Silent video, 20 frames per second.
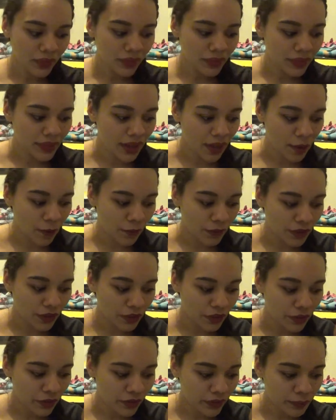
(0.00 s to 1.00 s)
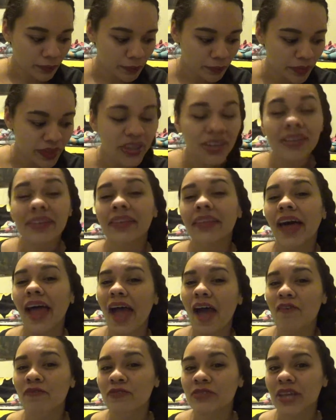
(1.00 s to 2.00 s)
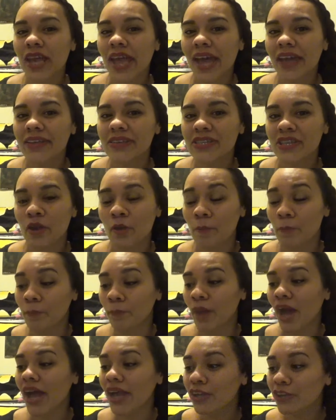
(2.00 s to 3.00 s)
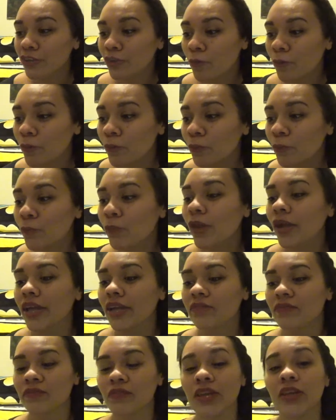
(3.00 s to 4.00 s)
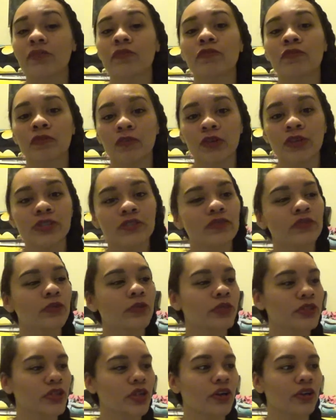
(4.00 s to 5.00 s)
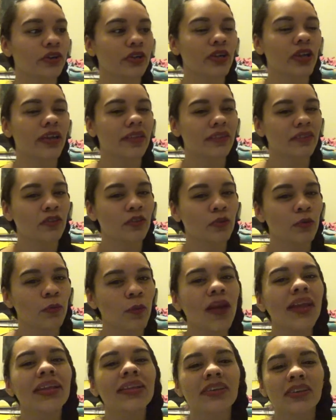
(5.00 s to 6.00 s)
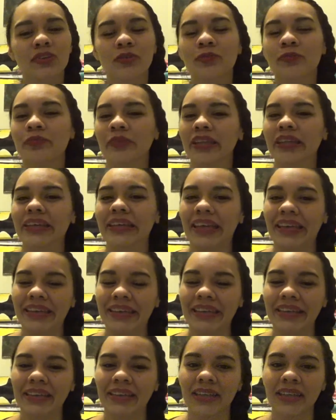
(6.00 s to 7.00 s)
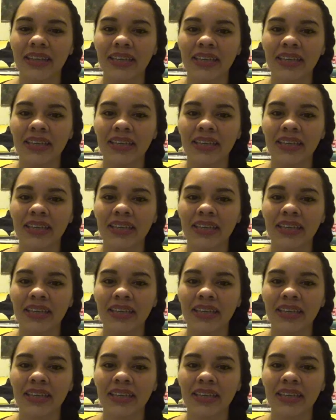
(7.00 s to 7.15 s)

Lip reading: Now, being laughed at by your wife in front of your daughter is quite humiliating.